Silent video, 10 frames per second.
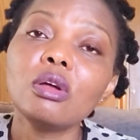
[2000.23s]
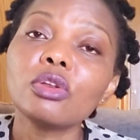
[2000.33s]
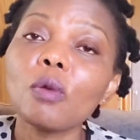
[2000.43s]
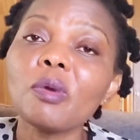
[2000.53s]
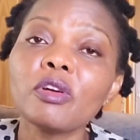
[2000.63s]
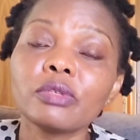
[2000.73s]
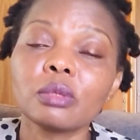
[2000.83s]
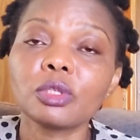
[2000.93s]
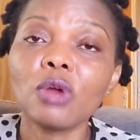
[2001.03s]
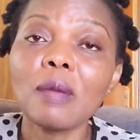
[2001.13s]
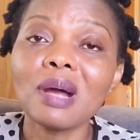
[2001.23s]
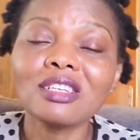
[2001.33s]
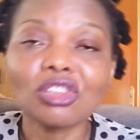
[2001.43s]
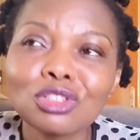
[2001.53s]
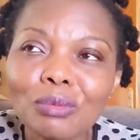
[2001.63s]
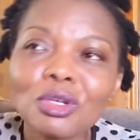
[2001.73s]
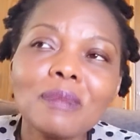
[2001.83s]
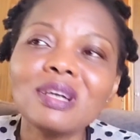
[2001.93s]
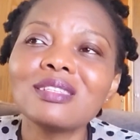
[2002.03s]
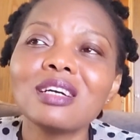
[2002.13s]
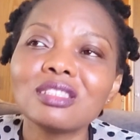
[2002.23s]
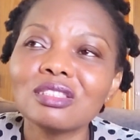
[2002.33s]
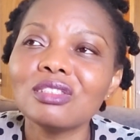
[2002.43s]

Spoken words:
number of subscribers that